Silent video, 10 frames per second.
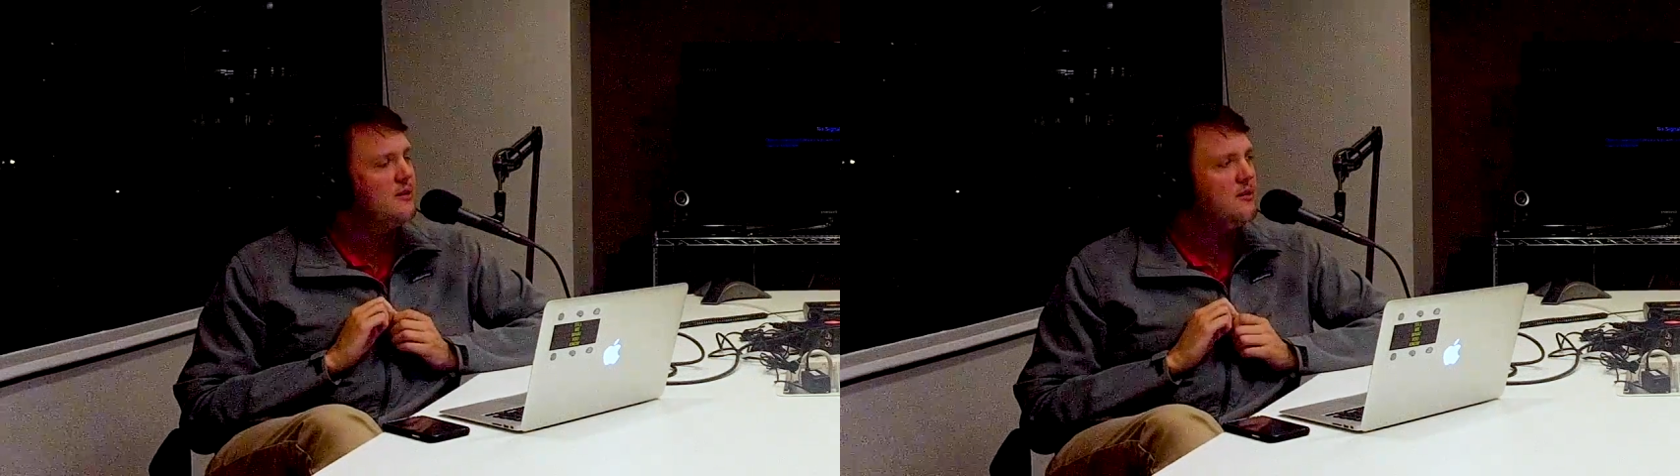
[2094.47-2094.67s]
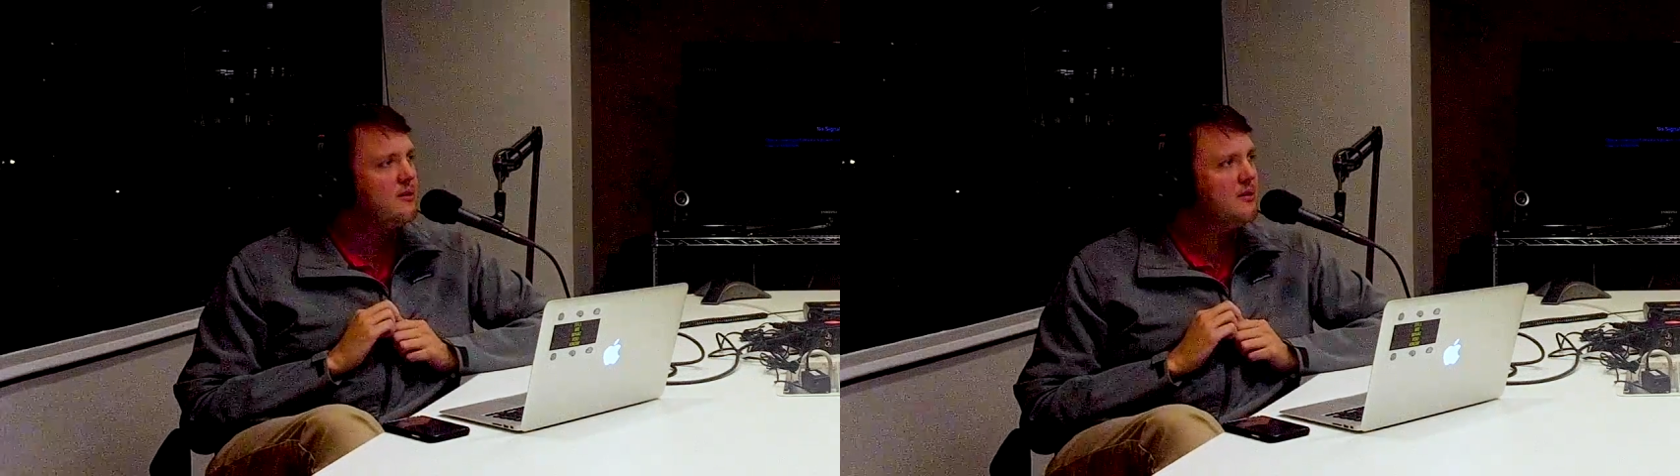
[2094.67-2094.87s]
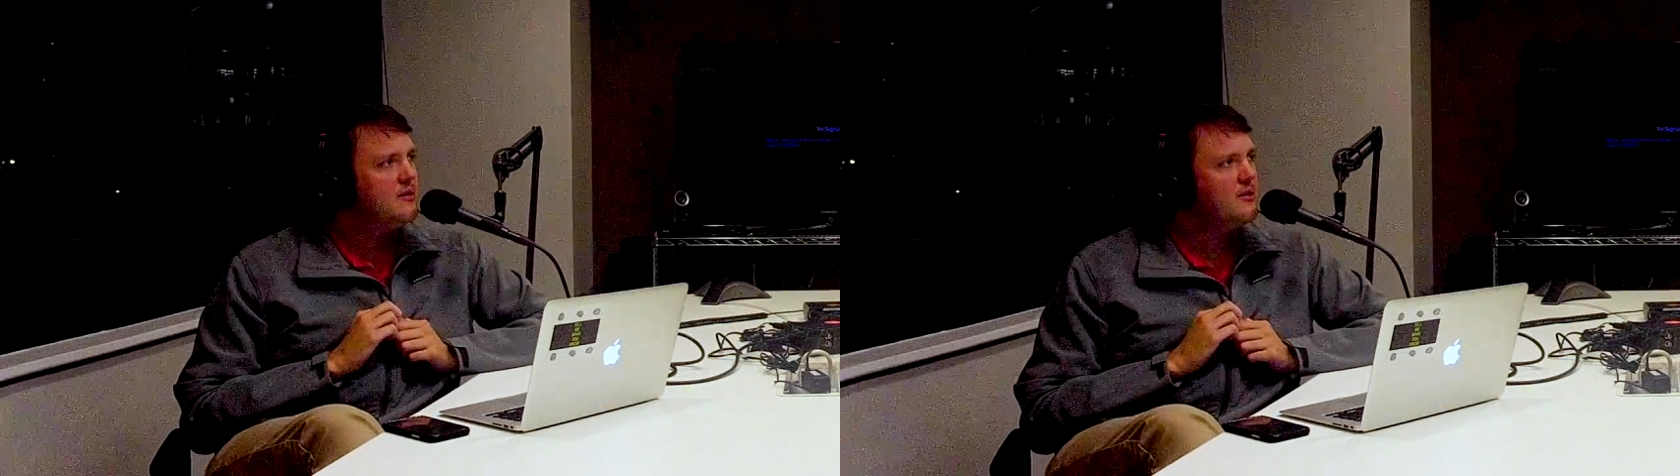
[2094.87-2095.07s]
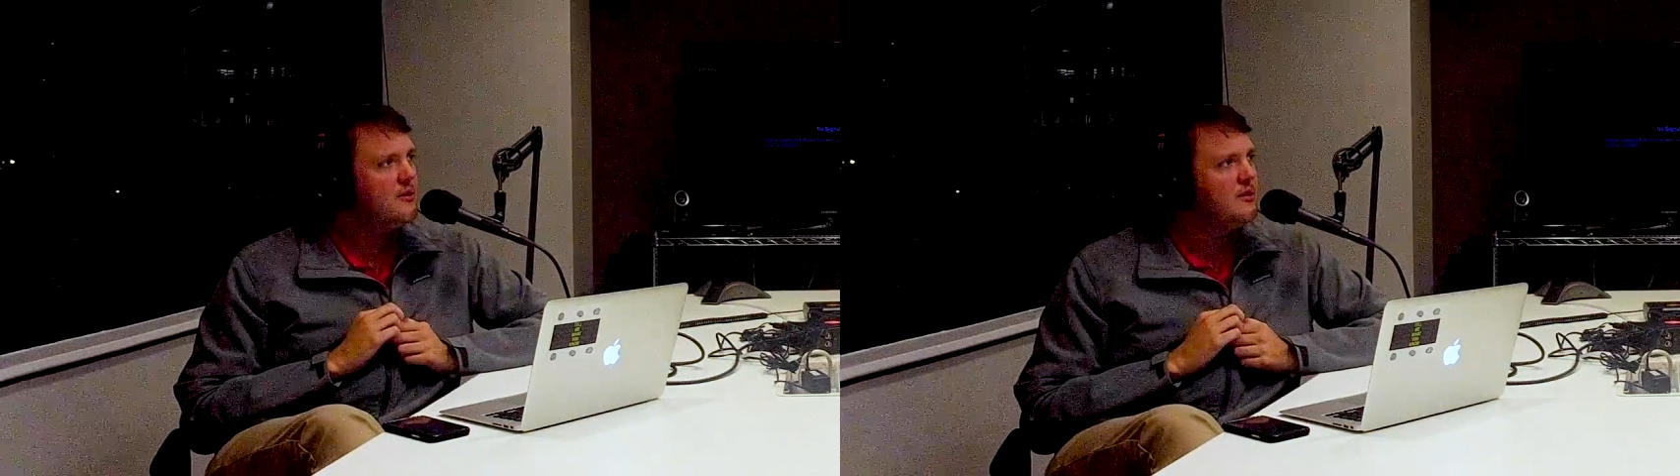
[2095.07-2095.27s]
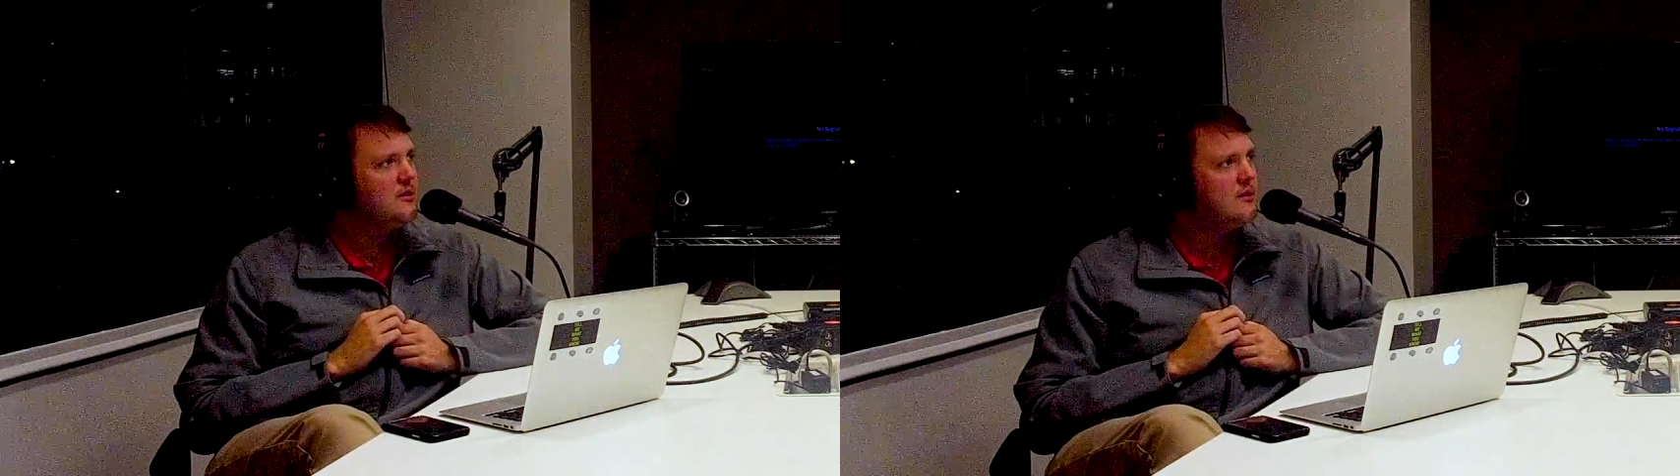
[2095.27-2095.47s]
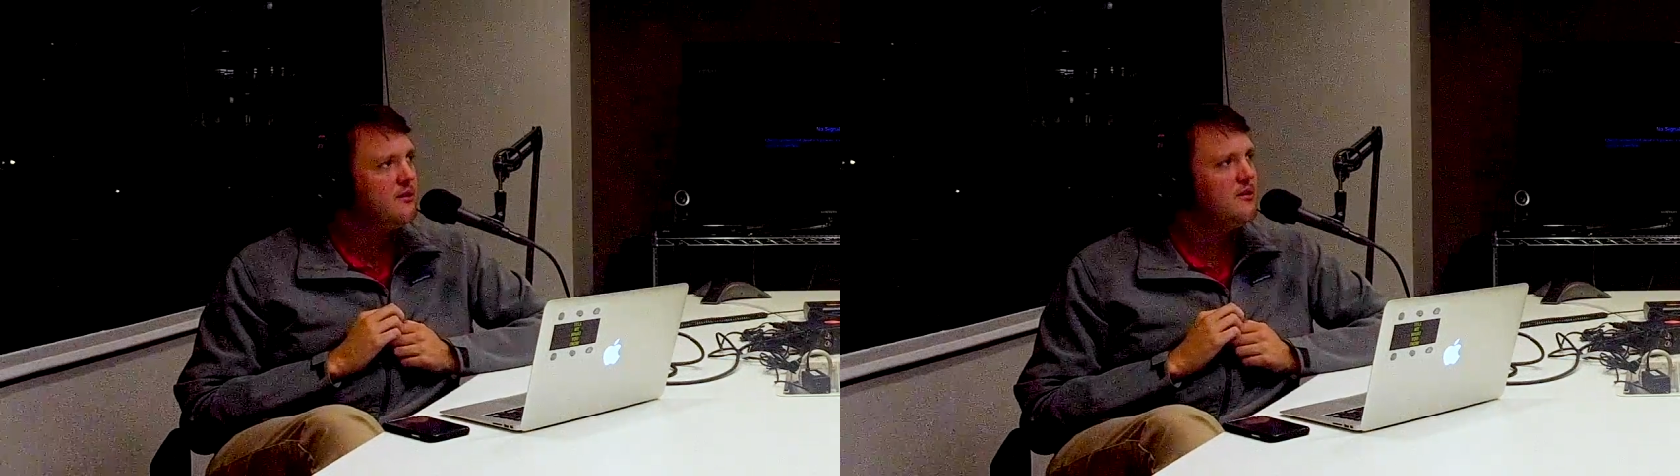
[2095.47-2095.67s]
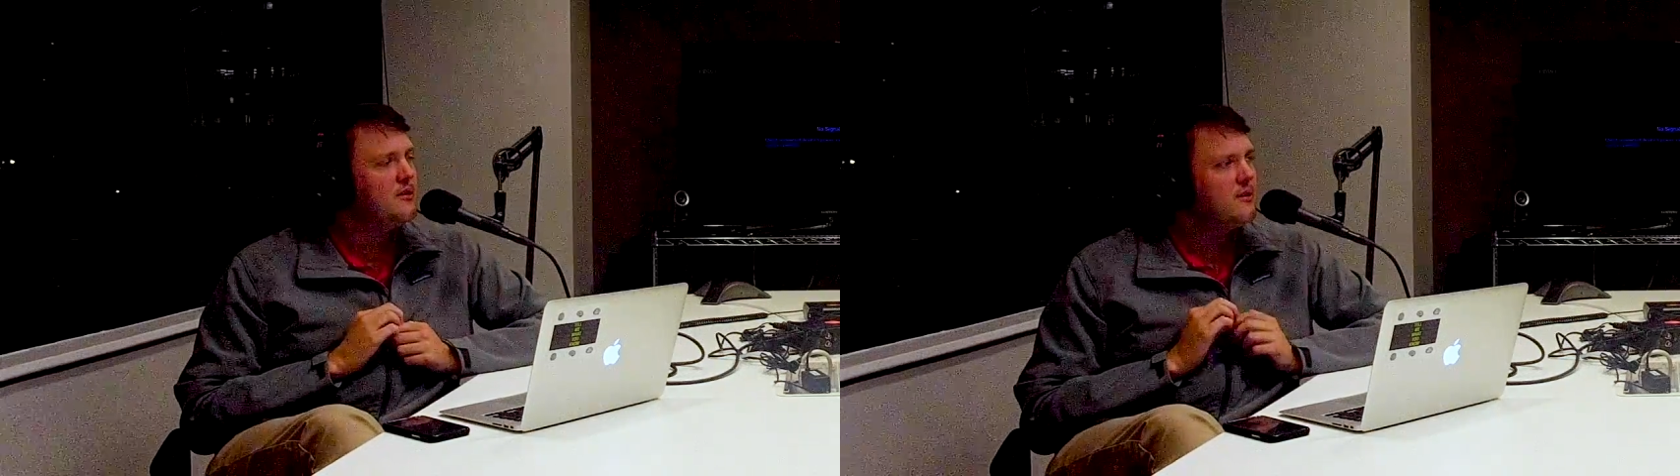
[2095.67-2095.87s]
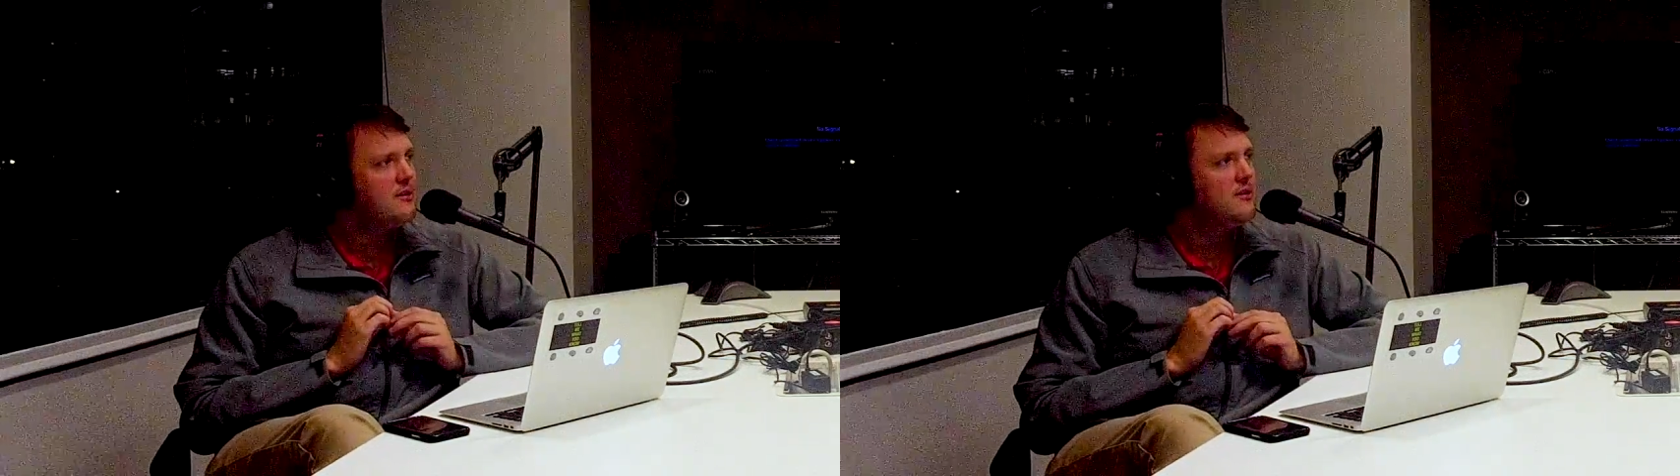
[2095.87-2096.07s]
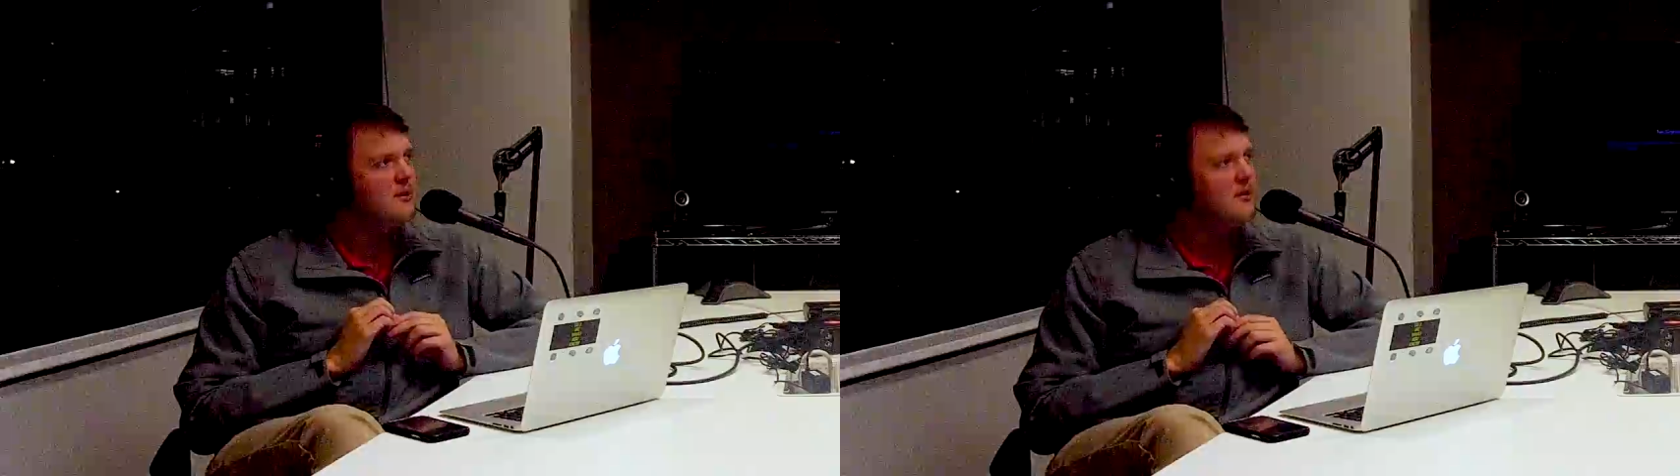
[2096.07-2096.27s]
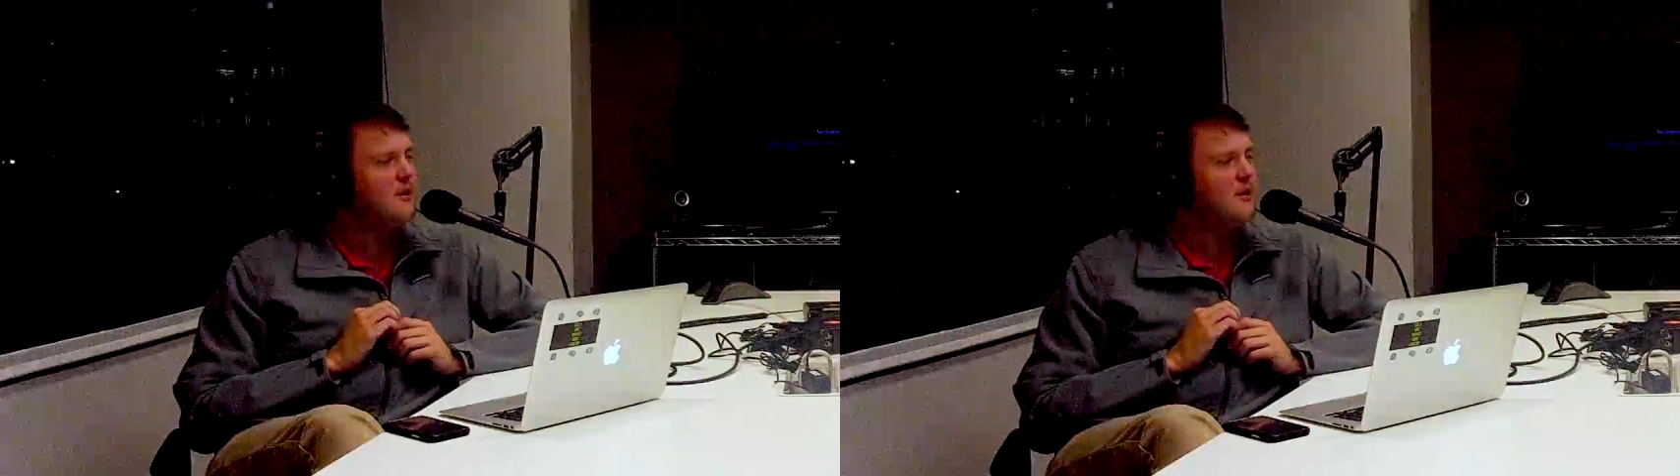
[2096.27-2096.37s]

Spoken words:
game winners on Christmas against the Suns.